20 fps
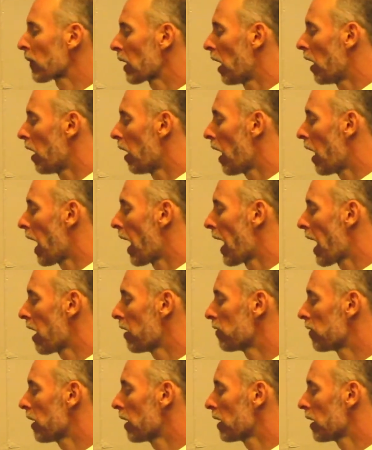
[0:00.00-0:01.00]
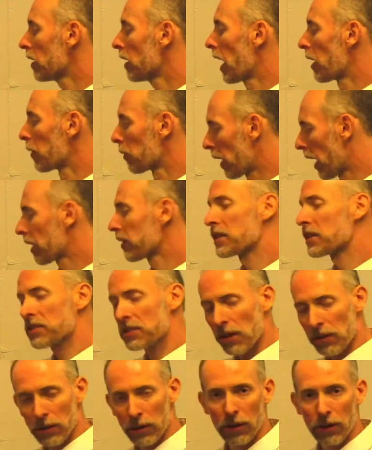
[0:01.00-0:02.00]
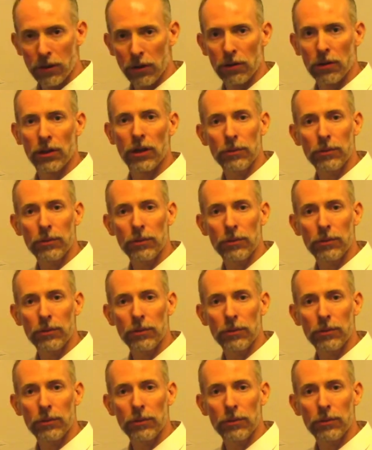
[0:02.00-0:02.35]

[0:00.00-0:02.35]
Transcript: I ran the solenoid earlier and